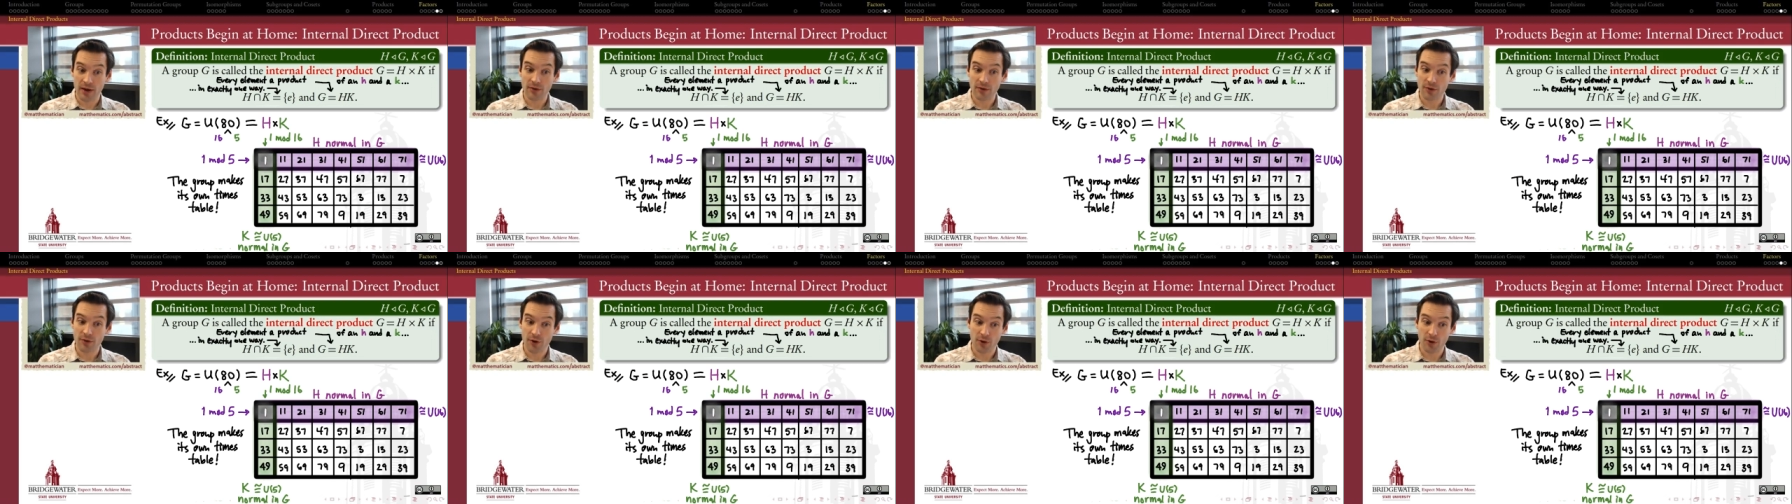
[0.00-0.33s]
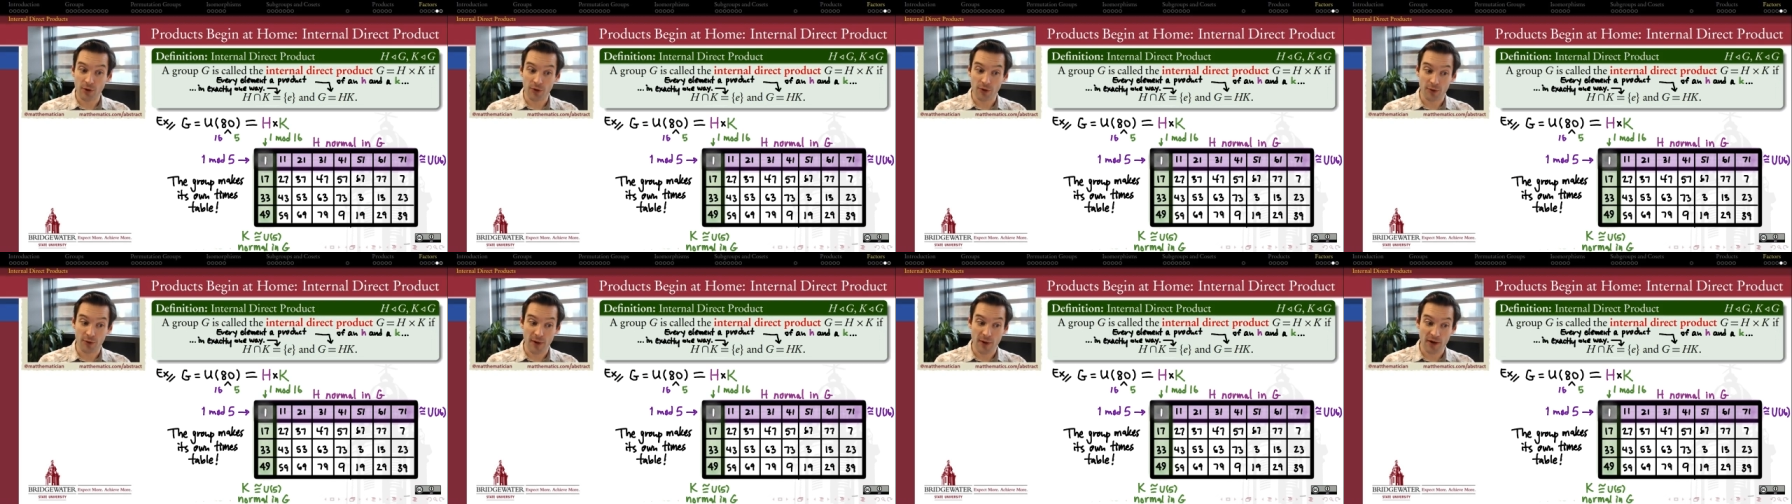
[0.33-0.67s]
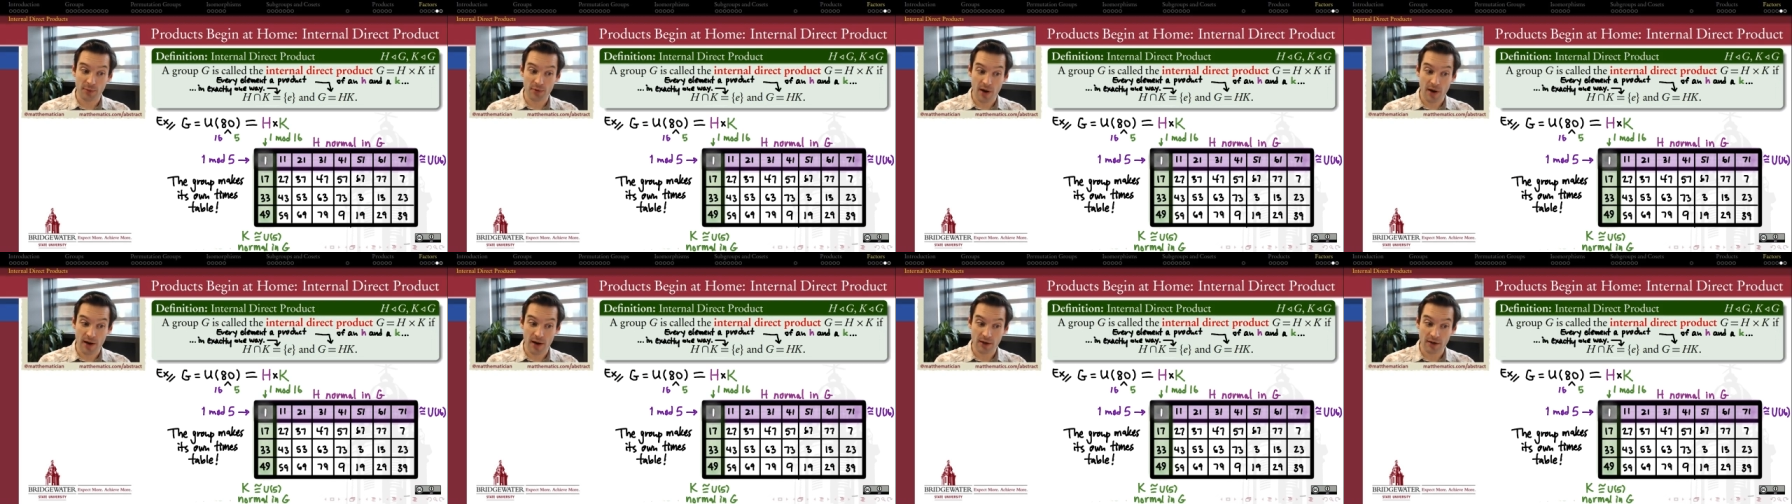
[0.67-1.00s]
internal
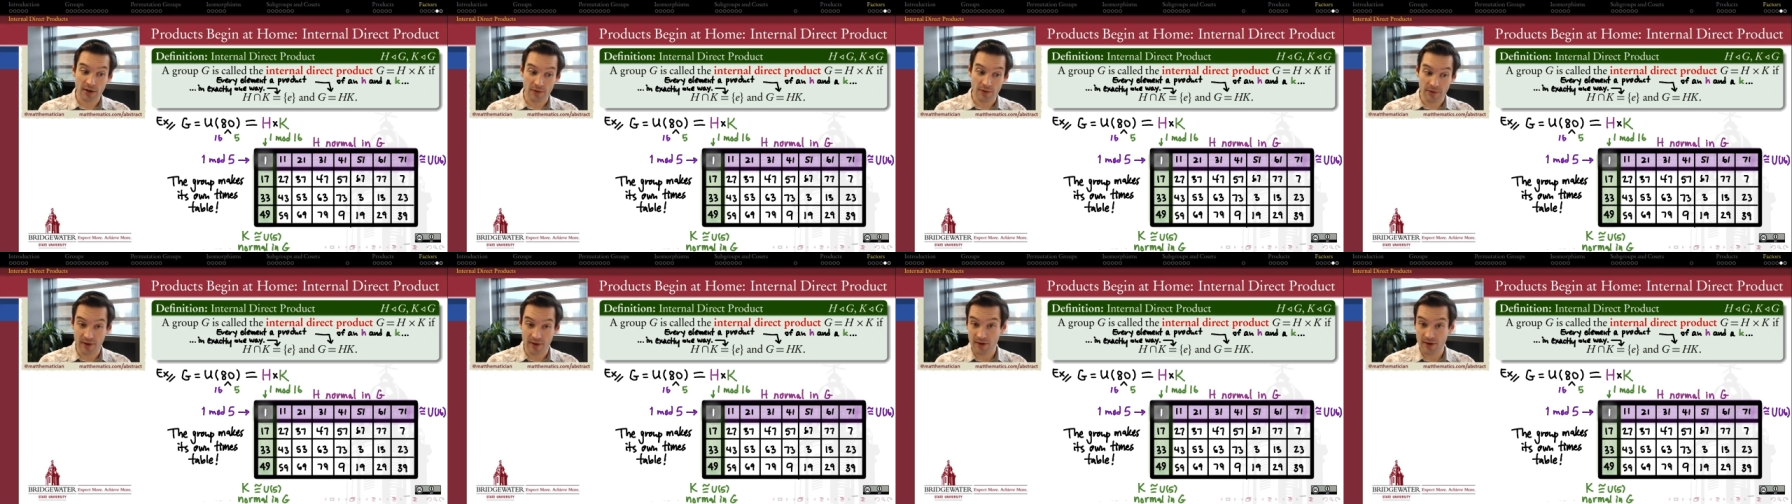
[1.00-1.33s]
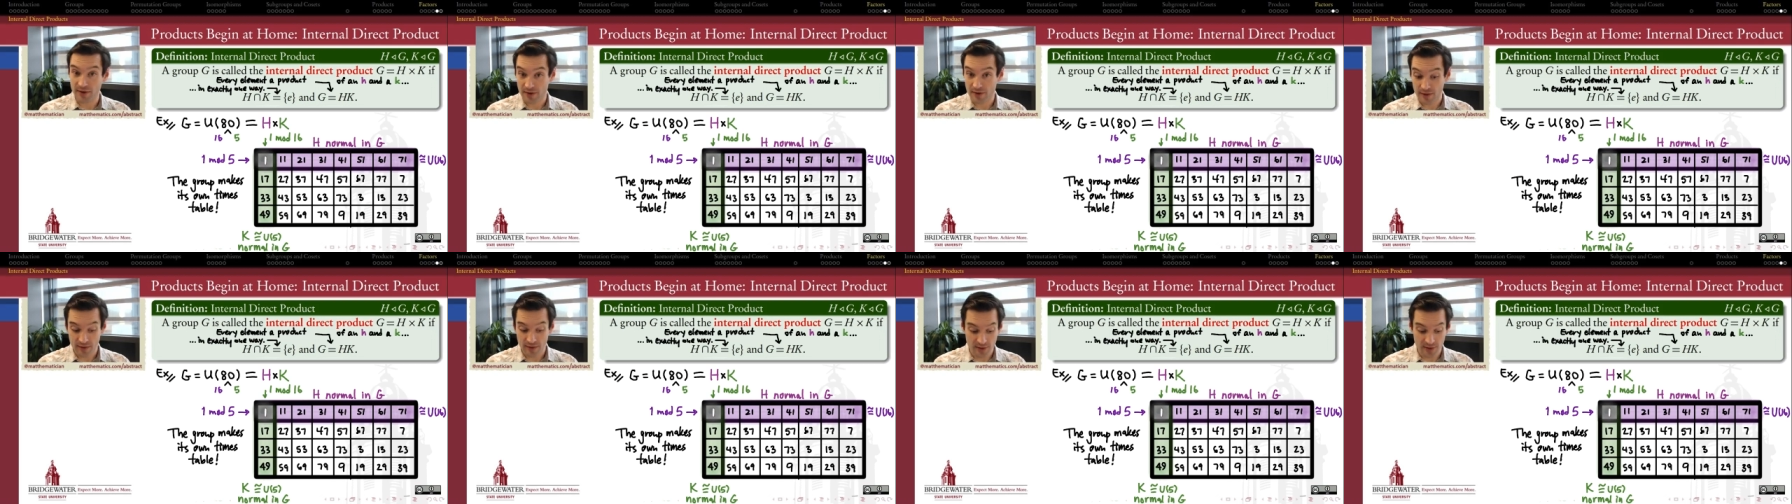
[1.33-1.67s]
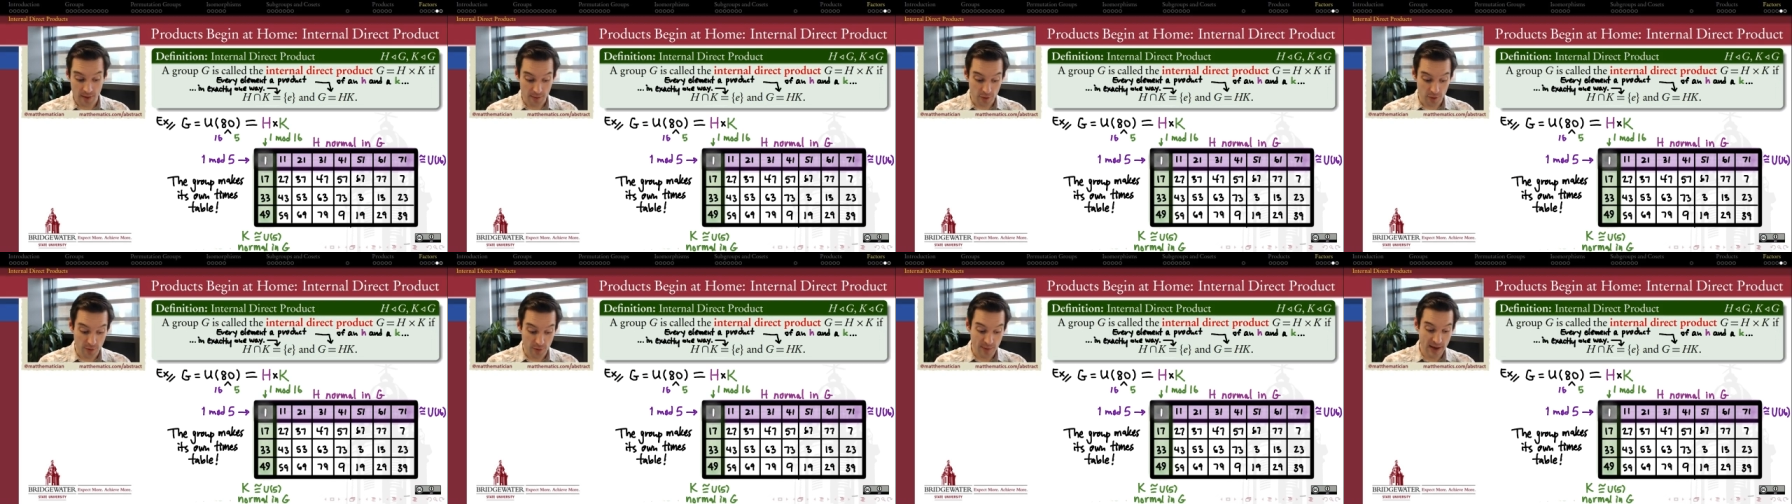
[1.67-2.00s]
direct product of this
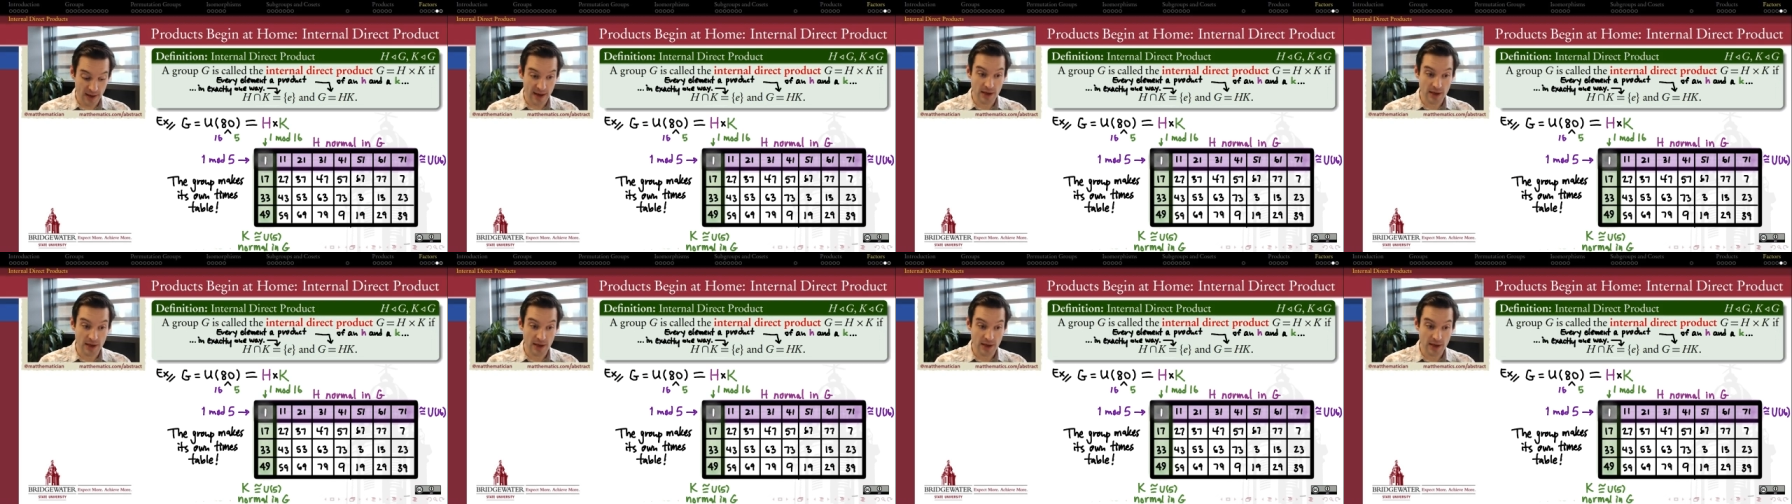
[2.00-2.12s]
subgroup